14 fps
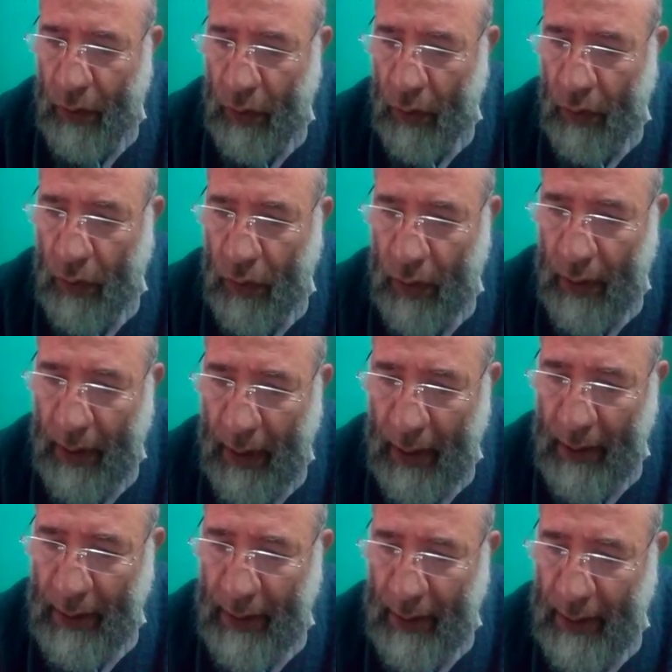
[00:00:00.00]
or
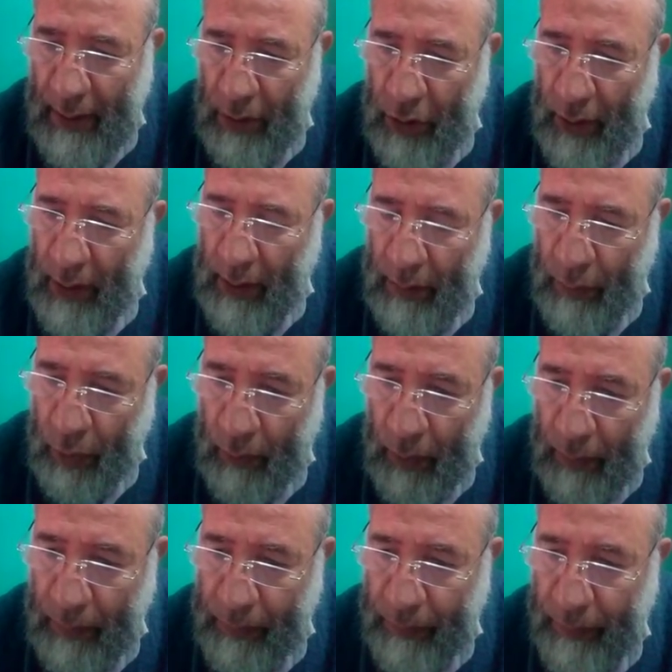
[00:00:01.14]
answer the genetic problem.